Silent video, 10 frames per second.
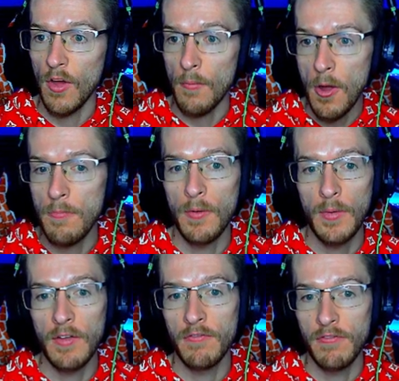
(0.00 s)
I'm hoping we
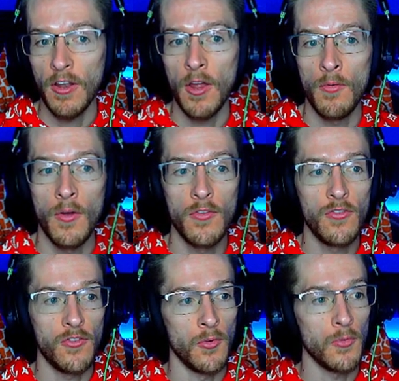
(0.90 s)
can follow
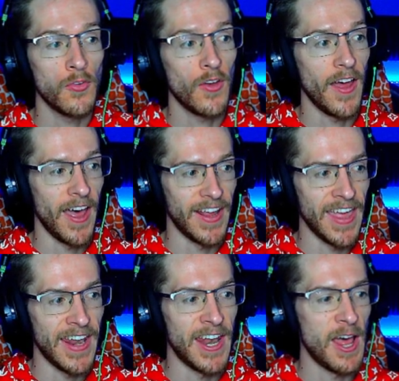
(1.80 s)
suit
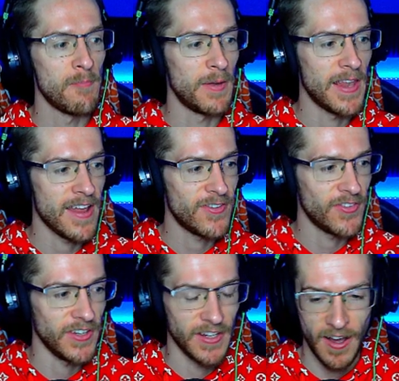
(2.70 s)
again. But let's
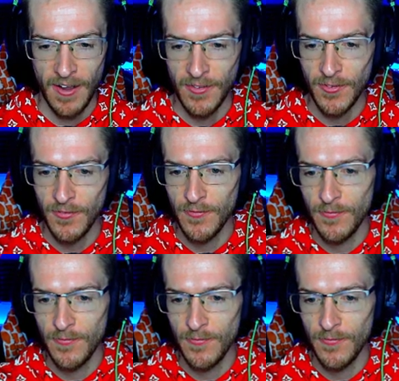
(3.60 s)
see, guys.